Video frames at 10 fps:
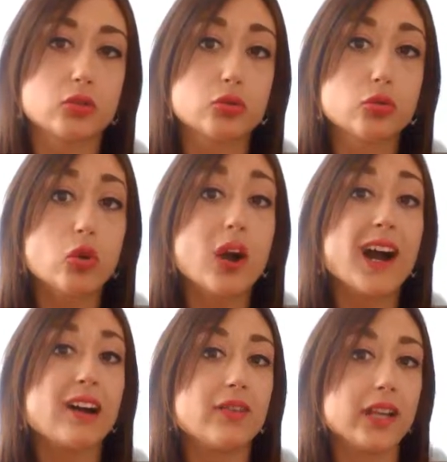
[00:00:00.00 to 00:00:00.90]
tu
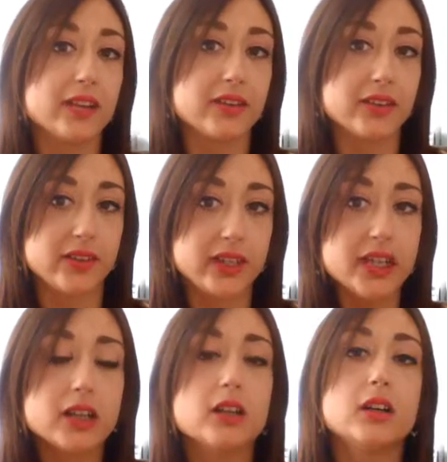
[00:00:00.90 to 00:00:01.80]

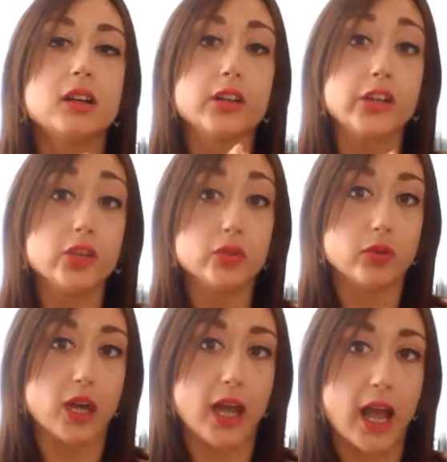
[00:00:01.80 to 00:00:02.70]
avesti,
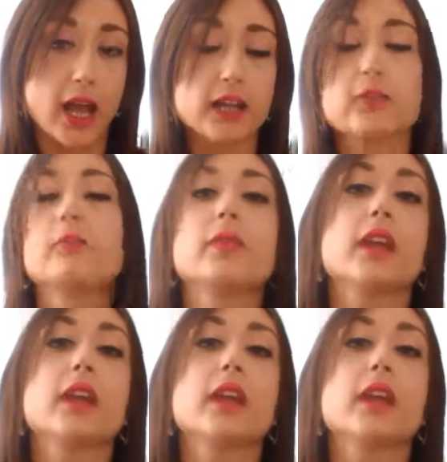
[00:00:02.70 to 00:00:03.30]
you had,